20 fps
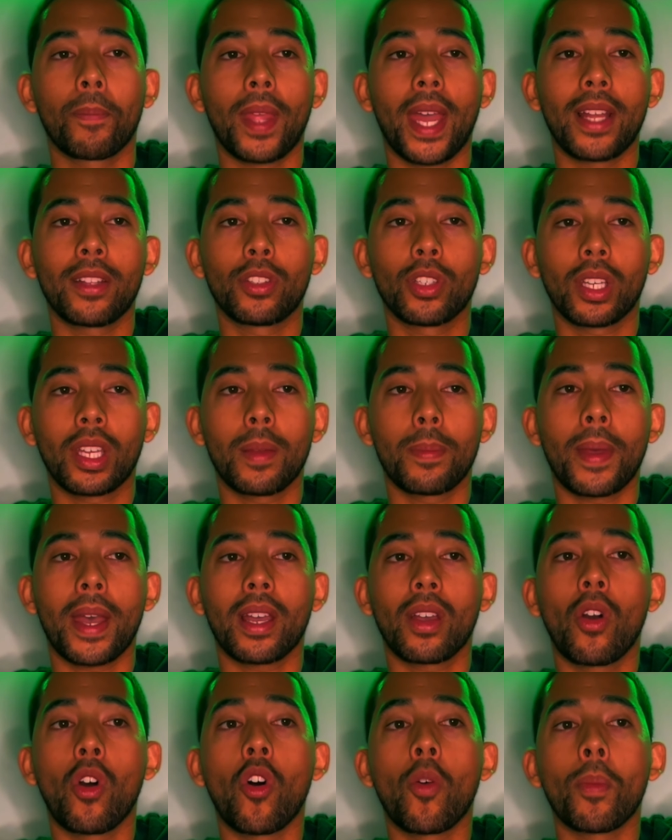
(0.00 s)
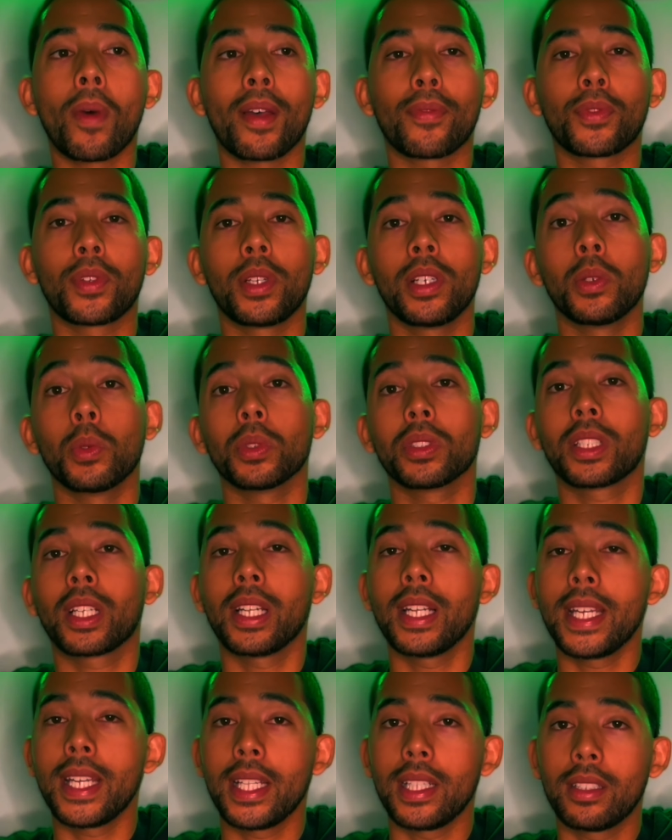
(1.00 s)
I took it back home after it was
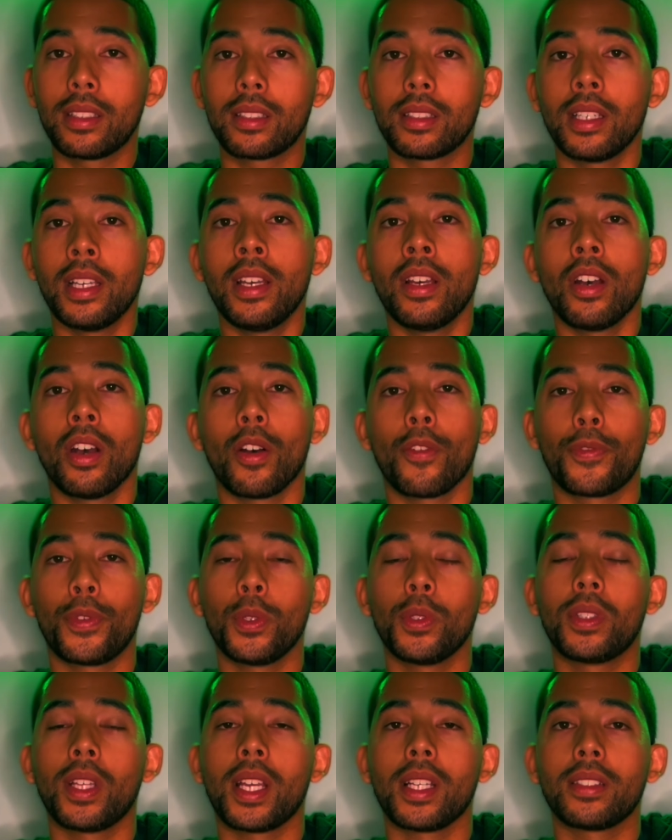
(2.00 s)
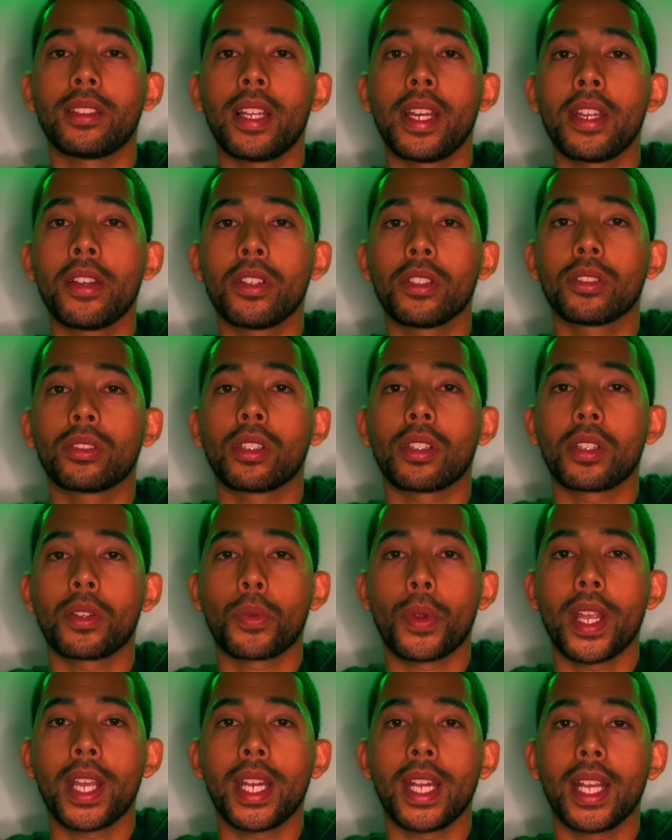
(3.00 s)
cleaned. A few days later, it started
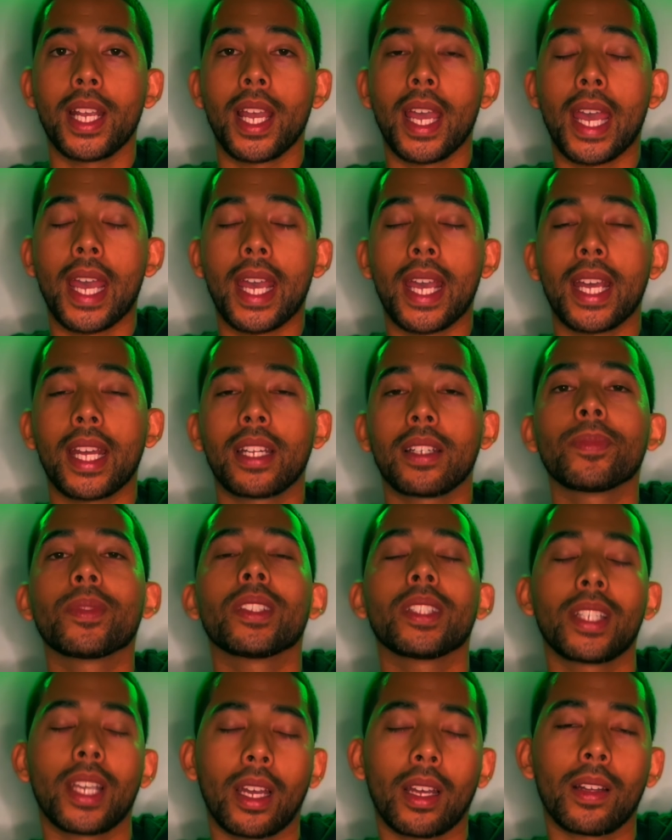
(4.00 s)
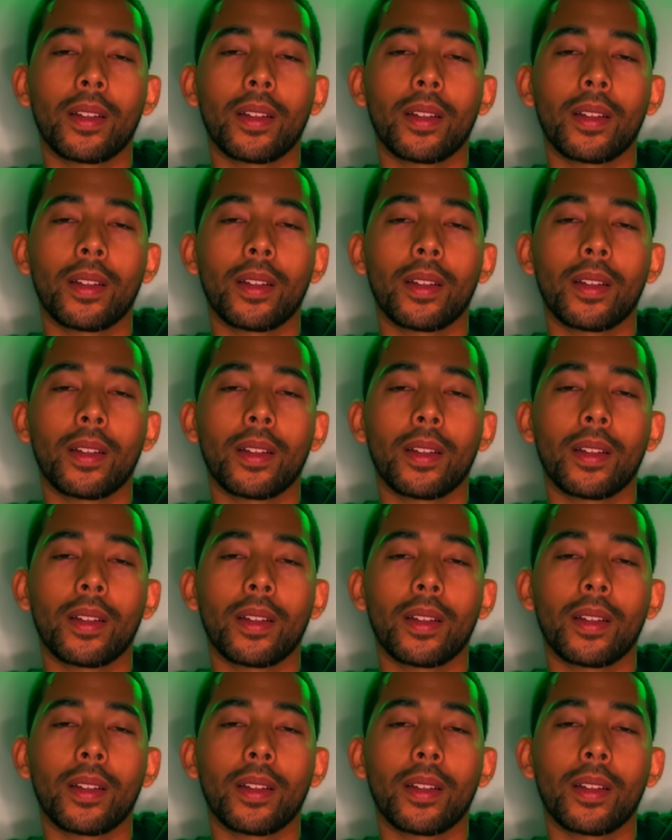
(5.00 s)
raining and yeah,